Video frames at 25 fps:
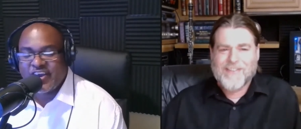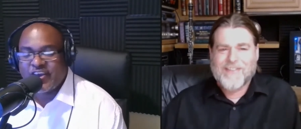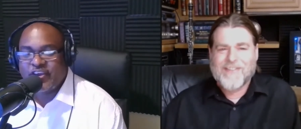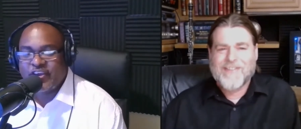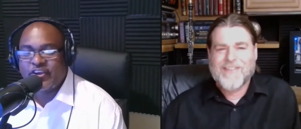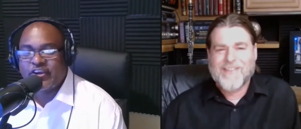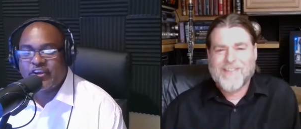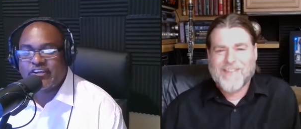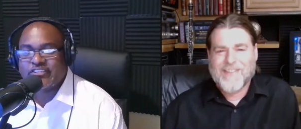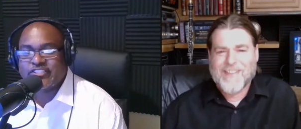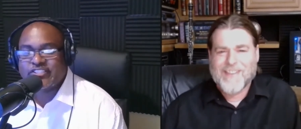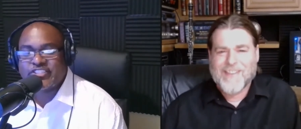
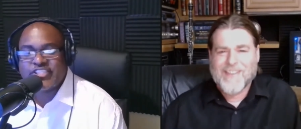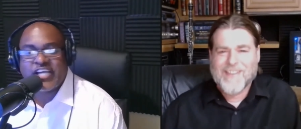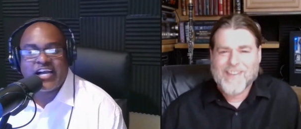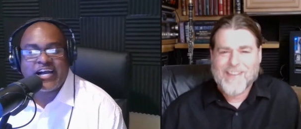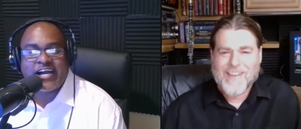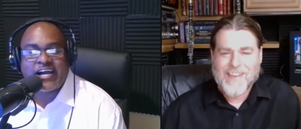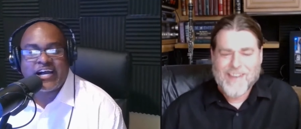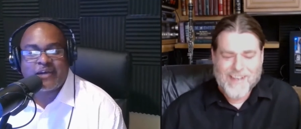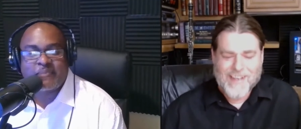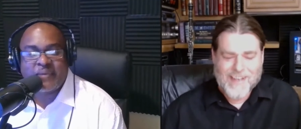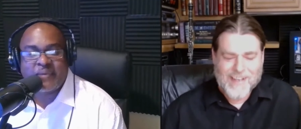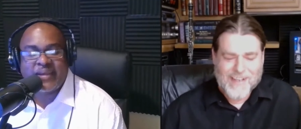Speaker 1: your
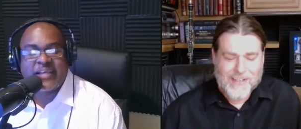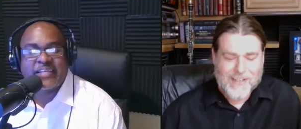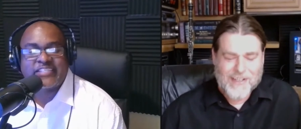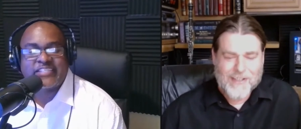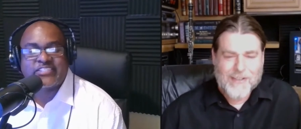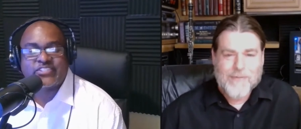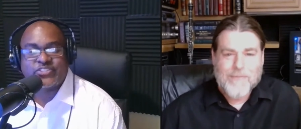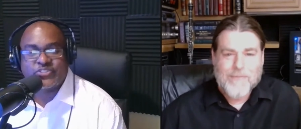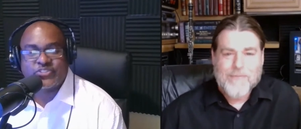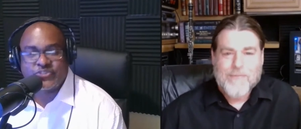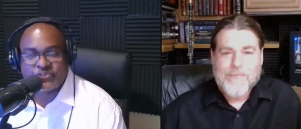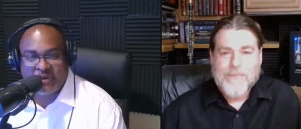job
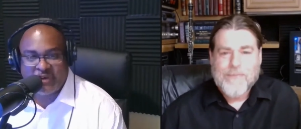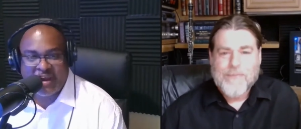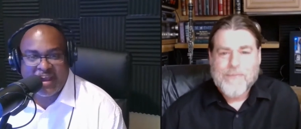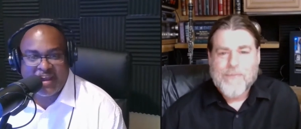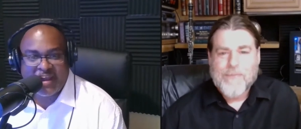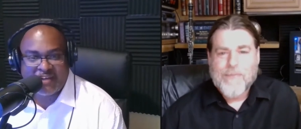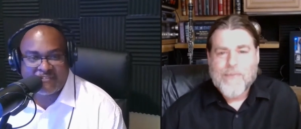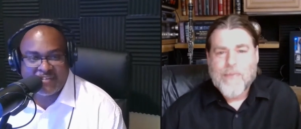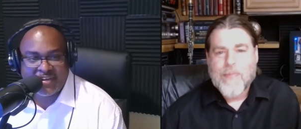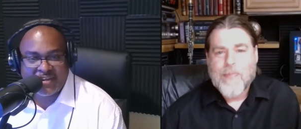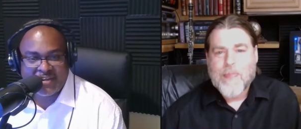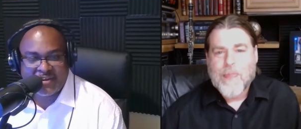is
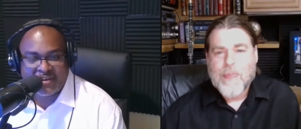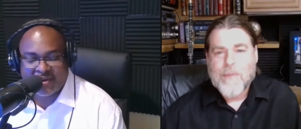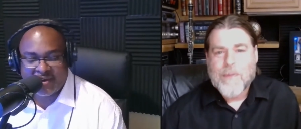driving.